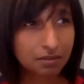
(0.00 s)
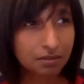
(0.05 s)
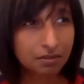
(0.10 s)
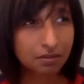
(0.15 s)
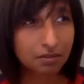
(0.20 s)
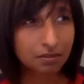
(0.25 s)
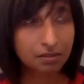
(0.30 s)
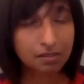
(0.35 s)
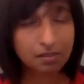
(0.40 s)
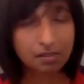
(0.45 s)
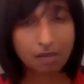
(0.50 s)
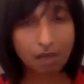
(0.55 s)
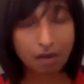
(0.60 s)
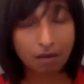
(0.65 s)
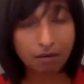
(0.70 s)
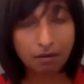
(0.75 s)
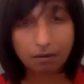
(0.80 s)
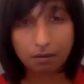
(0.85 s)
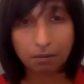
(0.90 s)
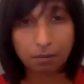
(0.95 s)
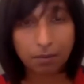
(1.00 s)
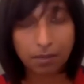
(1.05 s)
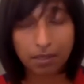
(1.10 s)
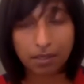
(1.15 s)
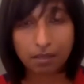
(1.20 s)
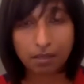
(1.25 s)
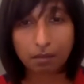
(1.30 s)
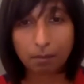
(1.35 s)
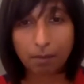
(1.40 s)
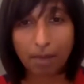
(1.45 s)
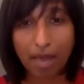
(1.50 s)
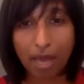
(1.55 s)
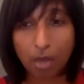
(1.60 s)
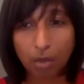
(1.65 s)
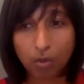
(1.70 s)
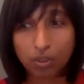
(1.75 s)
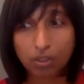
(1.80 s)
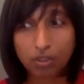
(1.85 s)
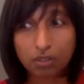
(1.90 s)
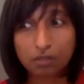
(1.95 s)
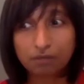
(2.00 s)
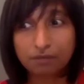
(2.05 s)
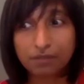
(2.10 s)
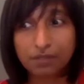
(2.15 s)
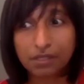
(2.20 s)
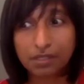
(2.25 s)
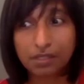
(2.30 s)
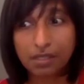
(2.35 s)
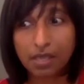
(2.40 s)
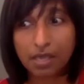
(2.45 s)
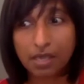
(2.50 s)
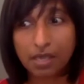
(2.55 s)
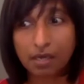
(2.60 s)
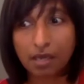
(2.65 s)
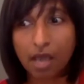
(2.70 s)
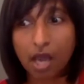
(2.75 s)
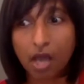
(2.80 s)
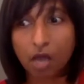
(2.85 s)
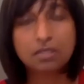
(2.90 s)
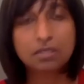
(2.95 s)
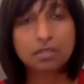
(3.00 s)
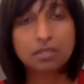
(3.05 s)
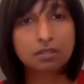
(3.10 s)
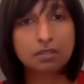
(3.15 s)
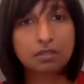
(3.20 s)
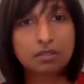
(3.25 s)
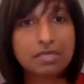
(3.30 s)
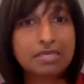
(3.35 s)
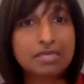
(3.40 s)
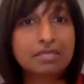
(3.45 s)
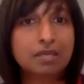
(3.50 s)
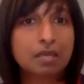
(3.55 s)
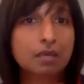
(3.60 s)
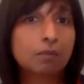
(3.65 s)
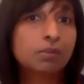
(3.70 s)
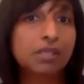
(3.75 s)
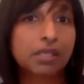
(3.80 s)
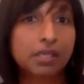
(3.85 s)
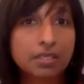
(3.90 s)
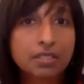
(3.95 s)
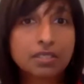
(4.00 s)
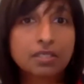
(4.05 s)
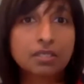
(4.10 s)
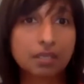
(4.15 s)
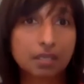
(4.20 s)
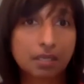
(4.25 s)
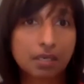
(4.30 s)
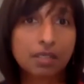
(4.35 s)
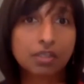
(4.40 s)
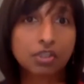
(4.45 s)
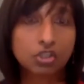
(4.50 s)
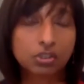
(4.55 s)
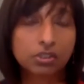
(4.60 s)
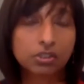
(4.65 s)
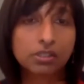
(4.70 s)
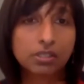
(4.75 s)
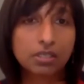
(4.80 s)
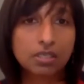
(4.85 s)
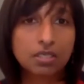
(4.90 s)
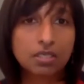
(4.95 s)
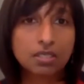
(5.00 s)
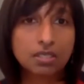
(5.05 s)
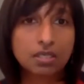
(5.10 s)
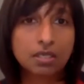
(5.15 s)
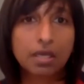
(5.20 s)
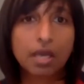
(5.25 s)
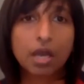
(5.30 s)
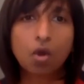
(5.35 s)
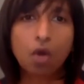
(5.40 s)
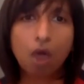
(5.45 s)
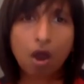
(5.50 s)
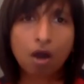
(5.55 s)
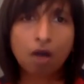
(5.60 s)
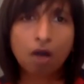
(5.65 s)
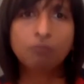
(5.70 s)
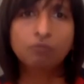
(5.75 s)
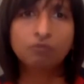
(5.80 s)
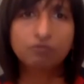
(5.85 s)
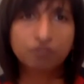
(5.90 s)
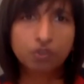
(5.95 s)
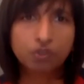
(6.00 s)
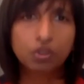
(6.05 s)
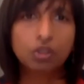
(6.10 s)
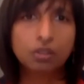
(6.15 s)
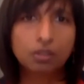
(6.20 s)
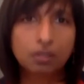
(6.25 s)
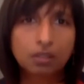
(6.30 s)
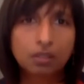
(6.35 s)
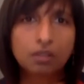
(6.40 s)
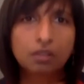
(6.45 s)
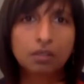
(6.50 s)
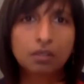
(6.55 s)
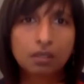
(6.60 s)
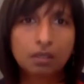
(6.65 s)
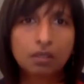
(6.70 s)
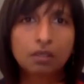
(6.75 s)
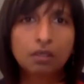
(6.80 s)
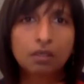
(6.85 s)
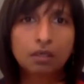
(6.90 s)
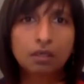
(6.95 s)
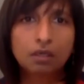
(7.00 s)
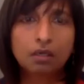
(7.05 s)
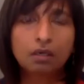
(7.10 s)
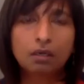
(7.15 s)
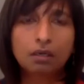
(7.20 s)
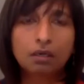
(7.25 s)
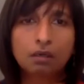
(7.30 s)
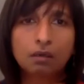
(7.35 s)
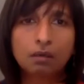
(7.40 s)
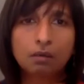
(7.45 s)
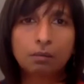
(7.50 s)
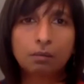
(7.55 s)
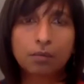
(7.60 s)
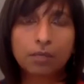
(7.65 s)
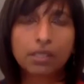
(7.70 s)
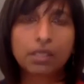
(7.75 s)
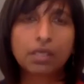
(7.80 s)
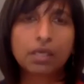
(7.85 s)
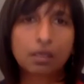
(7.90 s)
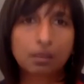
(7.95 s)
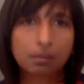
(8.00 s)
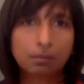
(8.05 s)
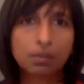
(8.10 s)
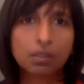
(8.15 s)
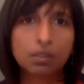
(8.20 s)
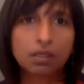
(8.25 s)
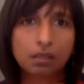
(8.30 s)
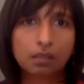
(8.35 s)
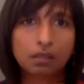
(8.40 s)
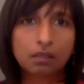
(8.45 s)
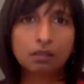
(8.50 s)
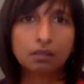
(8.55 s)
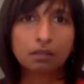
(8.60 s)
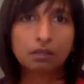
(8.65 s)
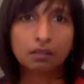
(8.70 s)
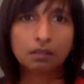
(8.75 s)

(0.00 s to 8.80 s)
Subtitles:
stunned by the power of it and how destabilizing it actually is and how harmful it can be. Mm-hmm.